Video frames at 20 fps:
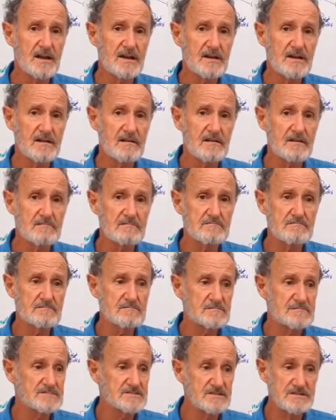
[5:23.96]
And
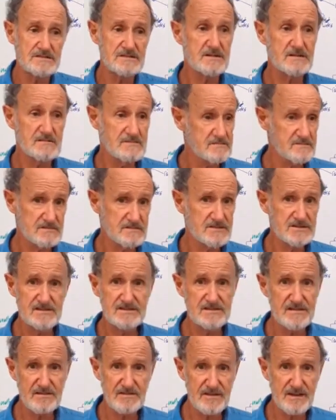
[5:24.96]
she said,
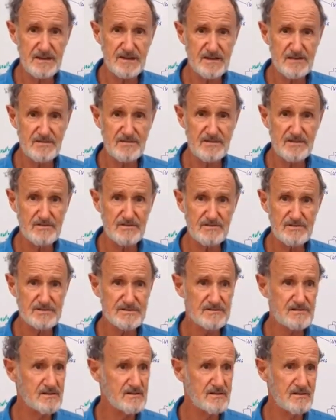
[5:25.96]
thank you. And of
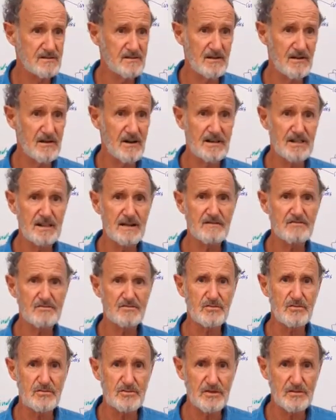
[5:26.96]
course, I
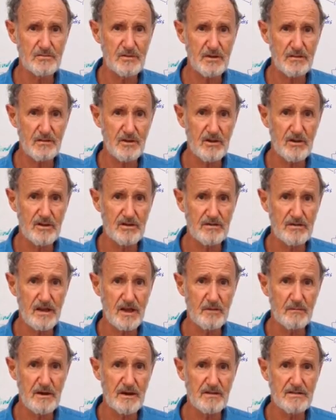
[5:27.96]
love talking to people
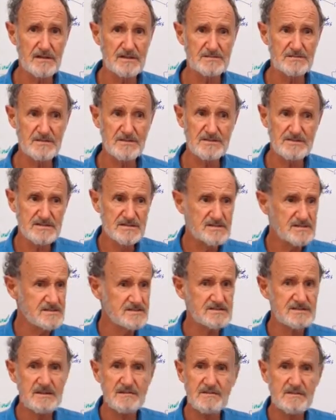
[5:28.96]
about this, because
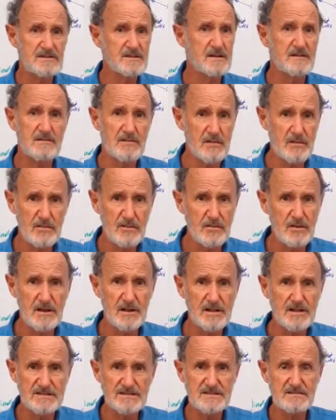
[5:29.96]
this is stuff you don't
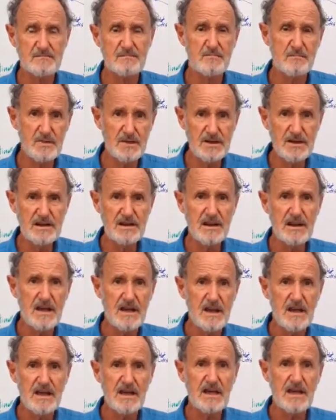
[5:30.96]
learn unless you've
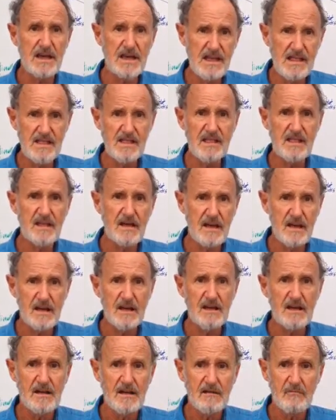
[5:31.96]
been
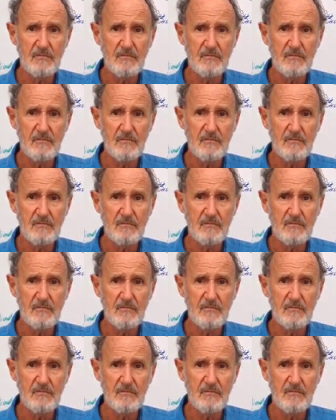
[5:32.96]
in